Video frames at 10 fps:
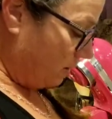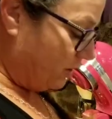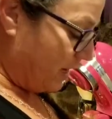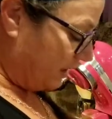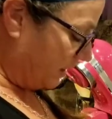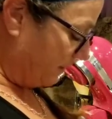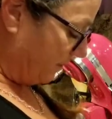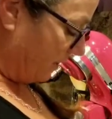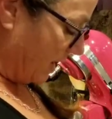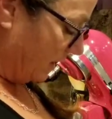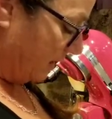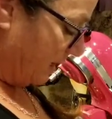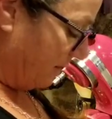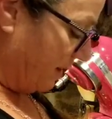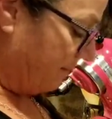So that's it for
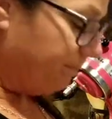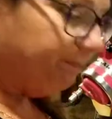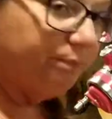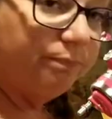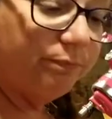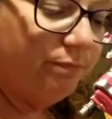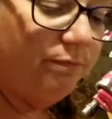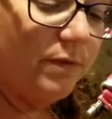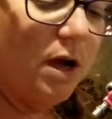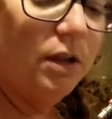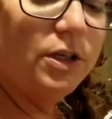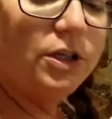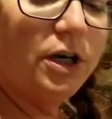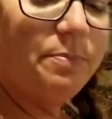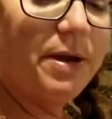Thanksgiving. I'll insert a